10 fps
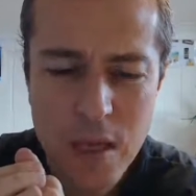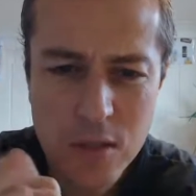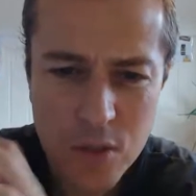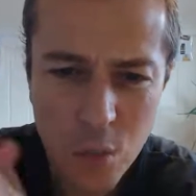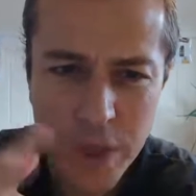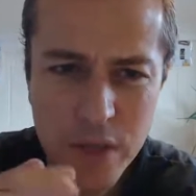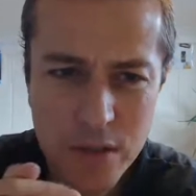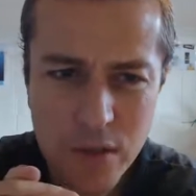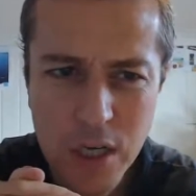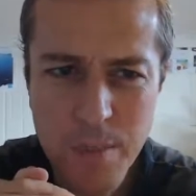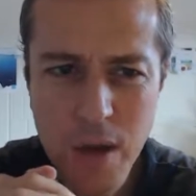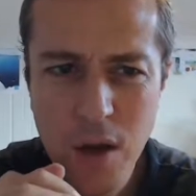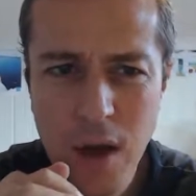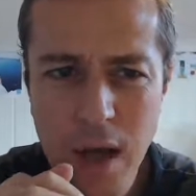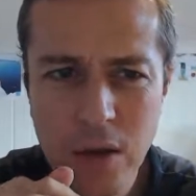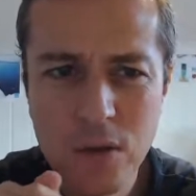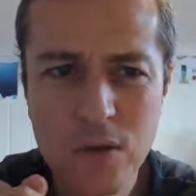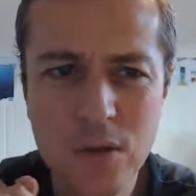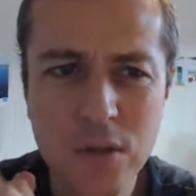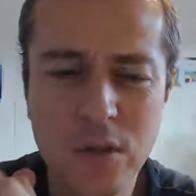So we're going to talk about
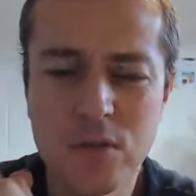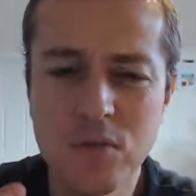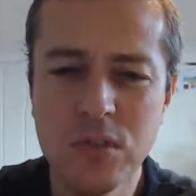how, to